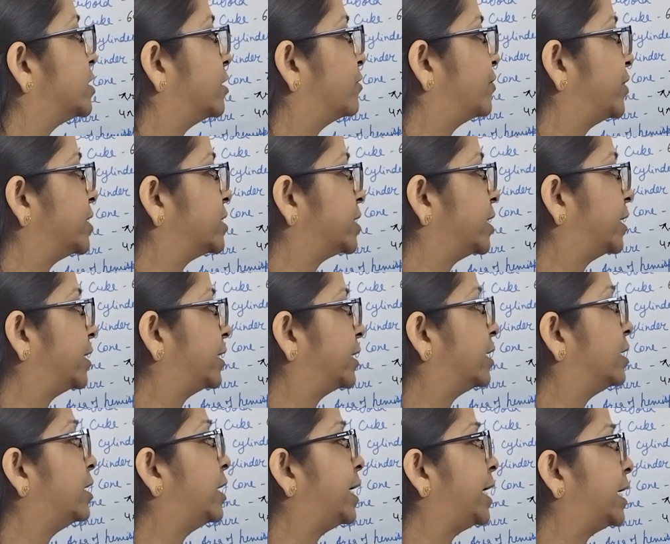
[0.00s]
surface
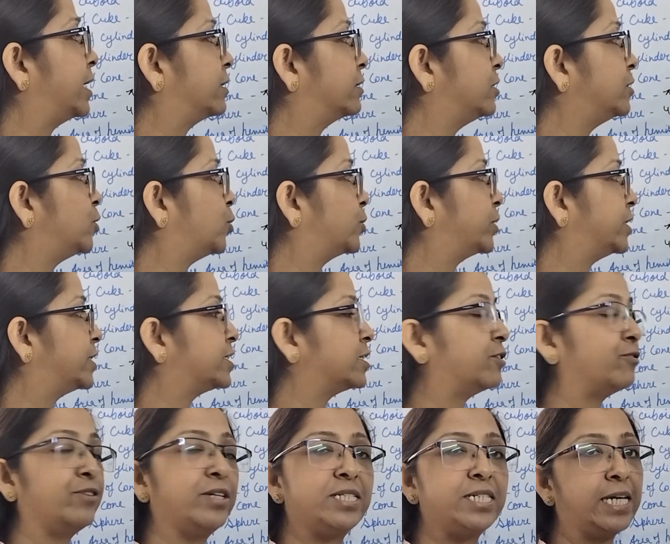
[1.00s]
area and the total
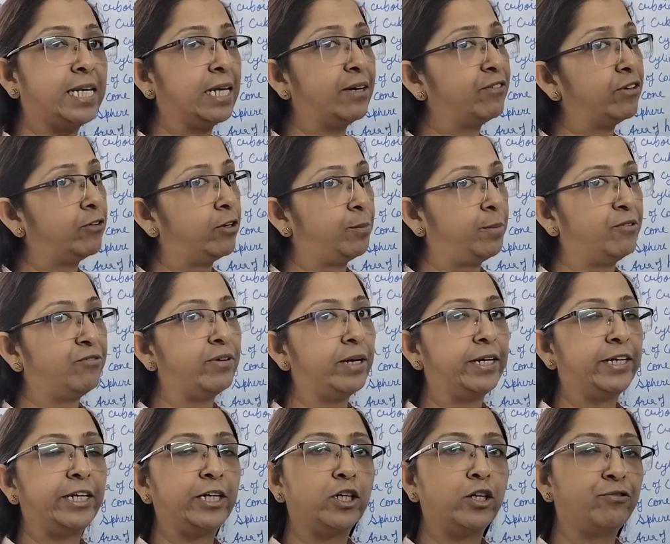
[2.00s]
surface area we will be
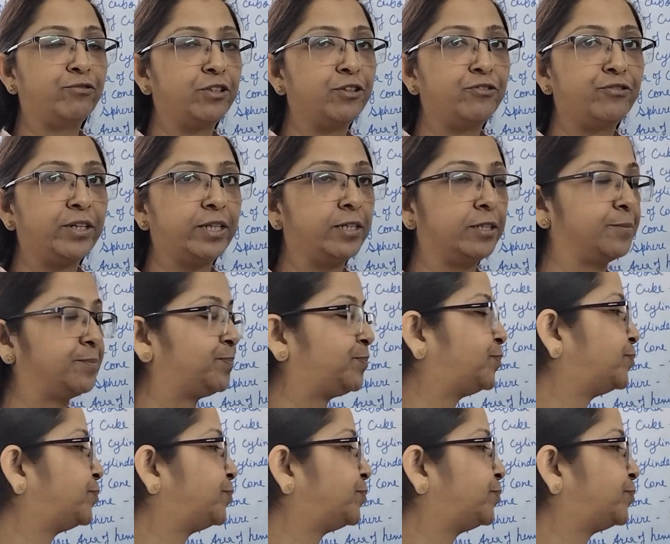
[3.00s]
finding of the figure.